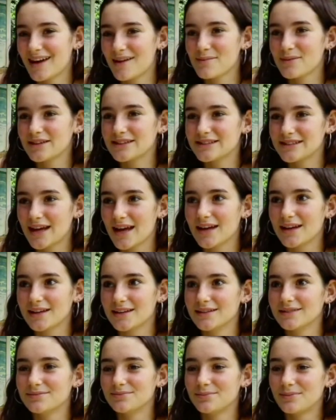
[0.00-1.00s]
I'm
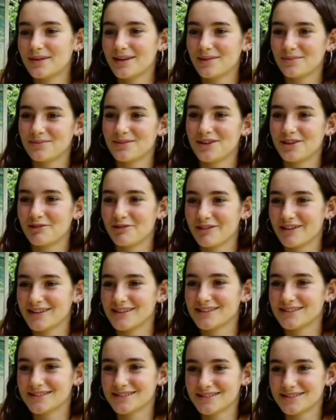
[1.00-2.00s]
excited, but I'm
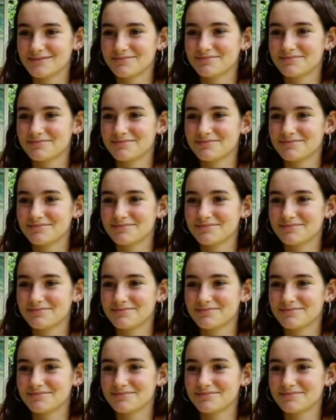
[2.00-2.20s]
nervous.